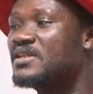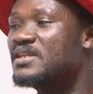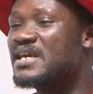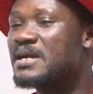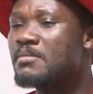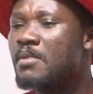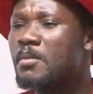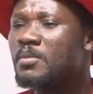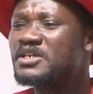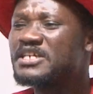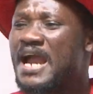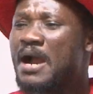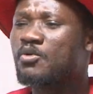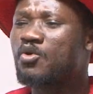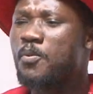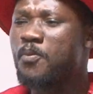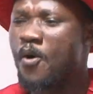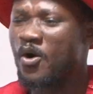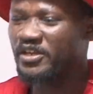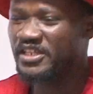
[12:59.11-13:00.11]
the woman
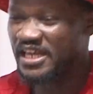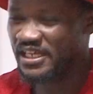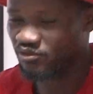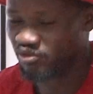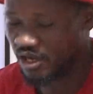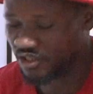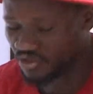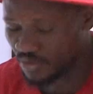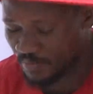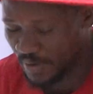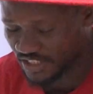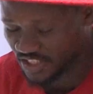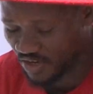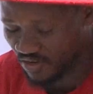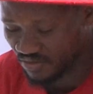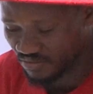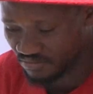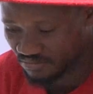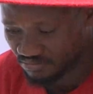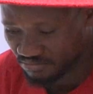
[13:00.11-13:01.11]
Yankupon dear to us on
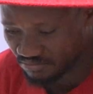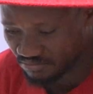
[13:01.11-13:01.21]
Bajo.